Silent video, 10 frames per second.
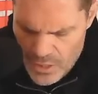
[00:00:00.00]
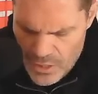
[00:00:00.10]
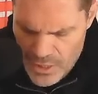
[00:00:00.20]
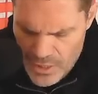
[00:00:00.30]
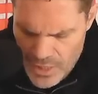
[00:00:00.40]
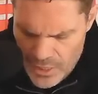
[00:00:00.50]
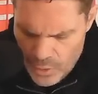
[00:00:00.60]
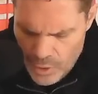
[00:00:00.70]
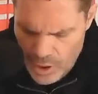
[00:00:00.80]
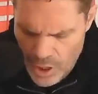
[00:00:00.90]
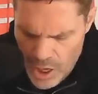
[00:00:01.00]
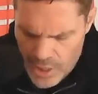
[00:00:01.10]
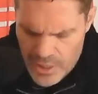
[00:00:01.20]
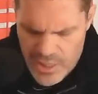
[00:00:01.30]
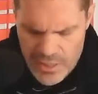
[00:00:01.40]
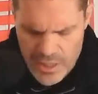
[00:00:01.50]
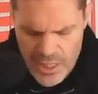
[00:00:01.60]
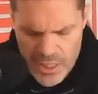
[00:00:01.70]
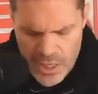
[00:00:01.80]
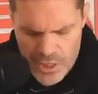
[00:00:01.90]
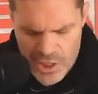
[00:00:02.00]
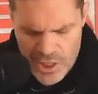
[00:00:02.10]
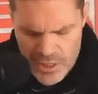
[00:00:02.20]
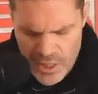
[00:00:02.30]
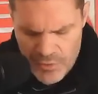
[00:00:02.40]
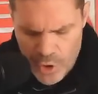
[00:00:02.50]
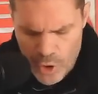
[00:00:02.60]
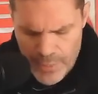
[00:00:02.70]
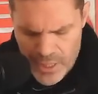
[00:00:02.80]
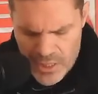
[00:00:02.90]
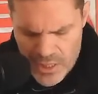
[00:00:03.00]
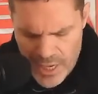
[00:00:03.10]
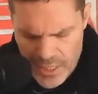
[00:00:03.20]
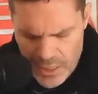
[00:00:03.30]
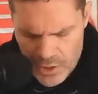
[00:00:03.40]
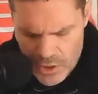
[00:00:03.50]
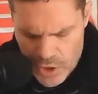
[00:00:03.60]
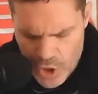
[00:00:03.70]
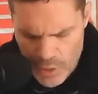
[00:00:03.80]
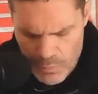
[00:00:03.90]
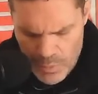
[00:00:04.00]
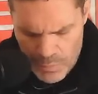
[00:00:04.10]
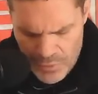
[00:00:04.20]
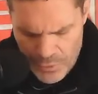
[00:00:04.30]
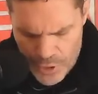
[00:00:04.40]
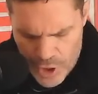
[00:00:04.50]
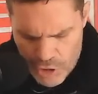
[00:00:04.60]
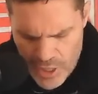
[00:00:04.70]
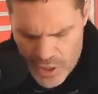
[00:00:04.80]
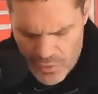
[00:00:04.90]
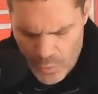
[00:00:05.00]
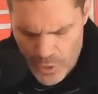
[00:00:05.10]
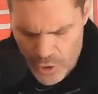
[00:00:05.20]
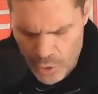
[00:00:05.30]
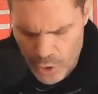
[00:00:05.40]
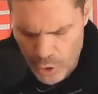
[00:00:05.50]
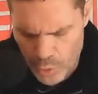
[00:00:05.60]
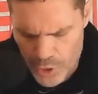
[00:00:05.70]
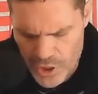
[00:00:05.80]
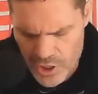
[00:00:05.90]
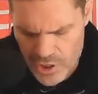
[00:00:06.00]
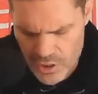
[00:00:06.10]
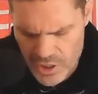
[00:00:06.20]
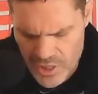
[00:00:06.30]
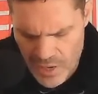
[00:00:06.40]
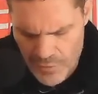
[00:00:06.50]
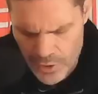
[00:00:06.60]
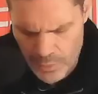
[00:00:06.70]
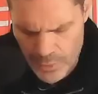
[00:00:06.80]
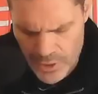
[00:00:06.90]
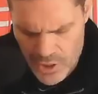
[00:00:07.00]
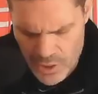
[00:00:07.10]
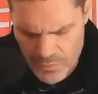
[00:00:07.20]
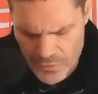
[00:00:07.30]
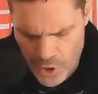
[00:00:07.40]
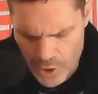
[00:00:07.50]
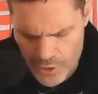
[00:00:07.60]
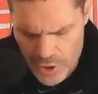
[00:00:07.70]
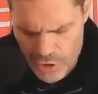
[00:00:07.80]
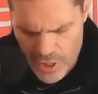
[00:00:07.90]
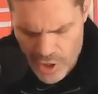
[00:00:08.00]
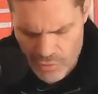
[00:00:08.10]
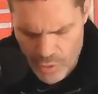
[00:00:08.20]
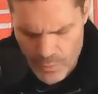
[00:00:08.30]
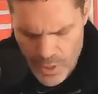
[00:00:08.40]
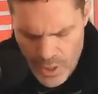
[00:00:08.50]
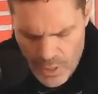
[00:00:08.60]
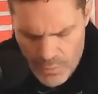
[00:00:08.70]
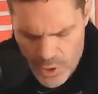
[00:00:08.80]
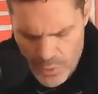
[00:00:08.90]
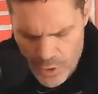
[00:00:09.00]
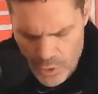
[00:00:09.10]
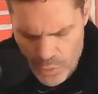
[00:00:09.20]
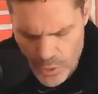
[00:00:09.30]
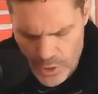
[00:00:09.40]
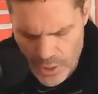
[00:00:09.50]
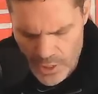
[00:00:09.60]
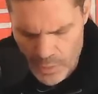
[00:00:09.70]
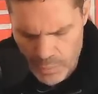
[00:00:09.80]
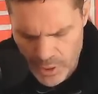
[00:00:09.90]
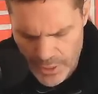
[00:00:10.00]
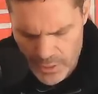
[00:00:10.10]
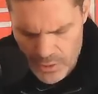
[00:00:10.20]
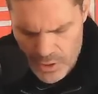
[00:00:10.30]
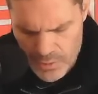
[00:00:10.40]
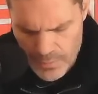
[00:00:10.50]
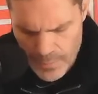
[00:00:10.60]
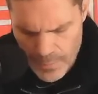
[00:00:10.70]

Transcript: Niall Clark has said that he can't see Dave Cormack sacking Jim before the transfer window closes. There's definitely been some fallout in the dressing room between Goodwin and the players.